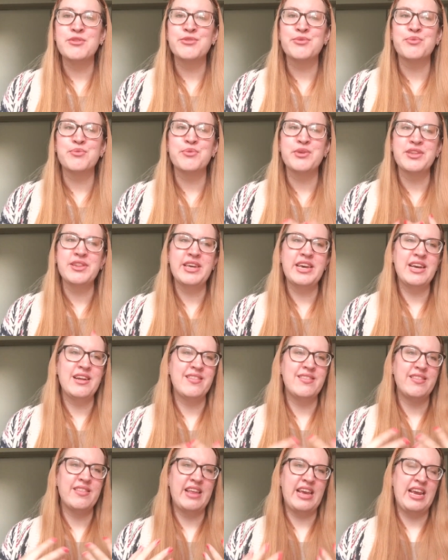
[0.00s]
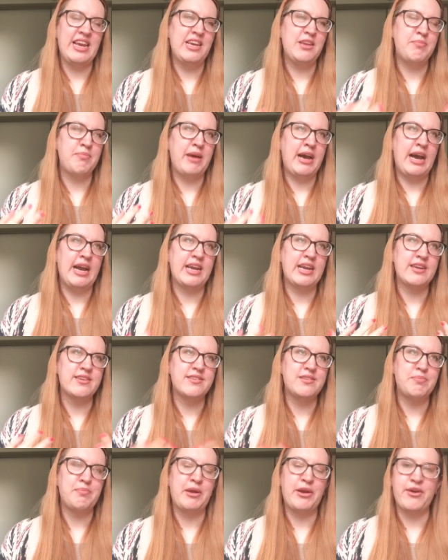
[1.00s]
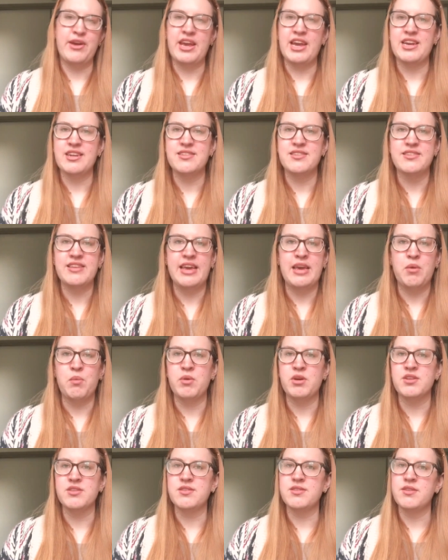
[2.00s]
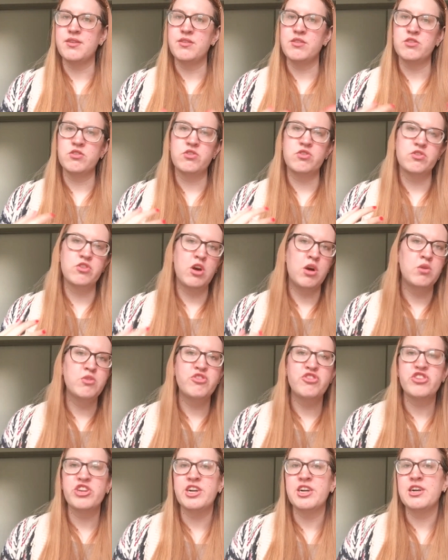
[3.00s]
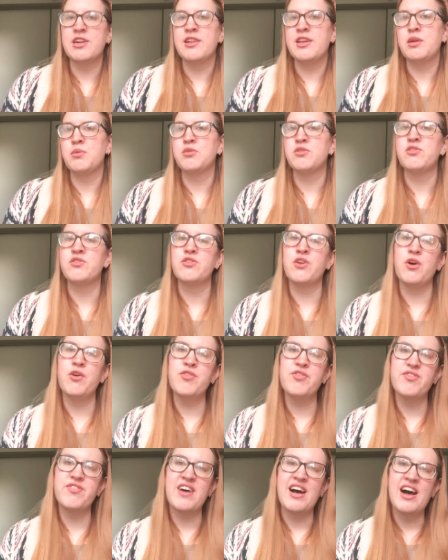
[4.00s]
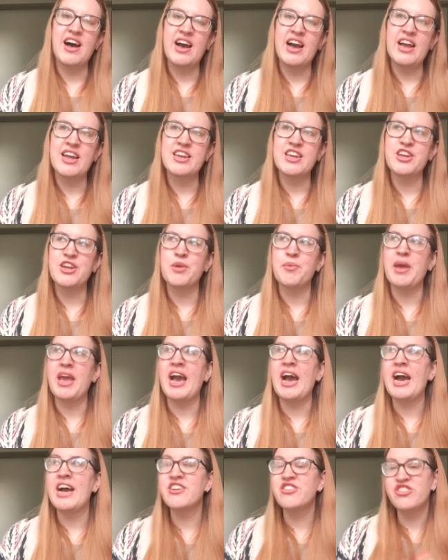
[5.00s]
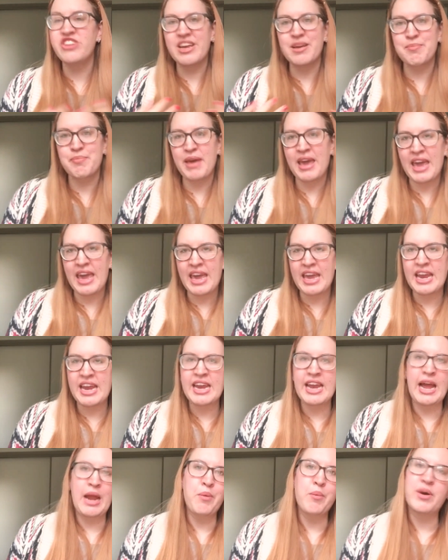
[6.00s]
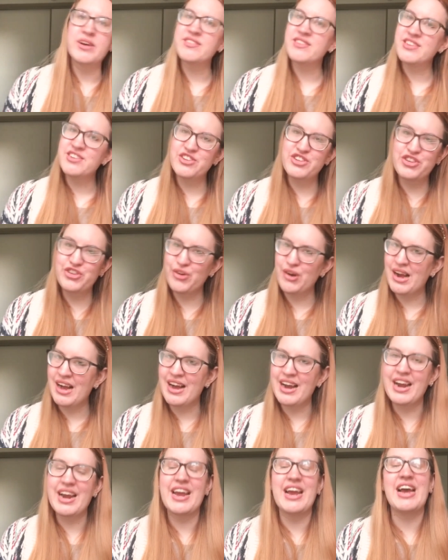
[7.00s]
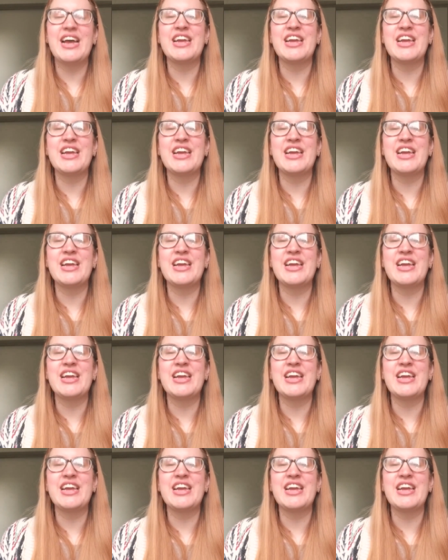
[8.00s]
was really a laid back experience. It was so chill. It was so fun. We had champagne. I wasn't drunk.